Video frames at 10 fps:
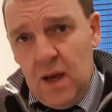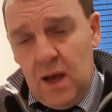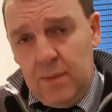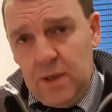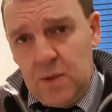
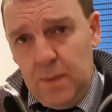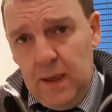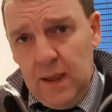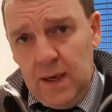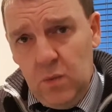I've been
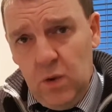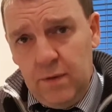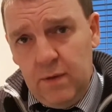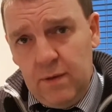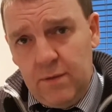spieling and
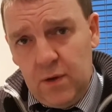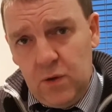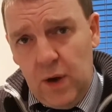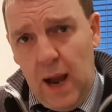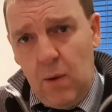waffling for a
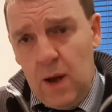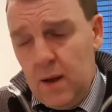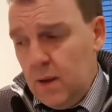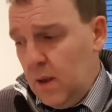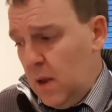good hour,
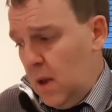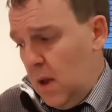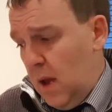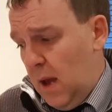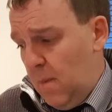
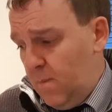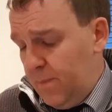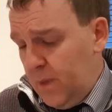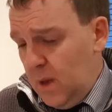and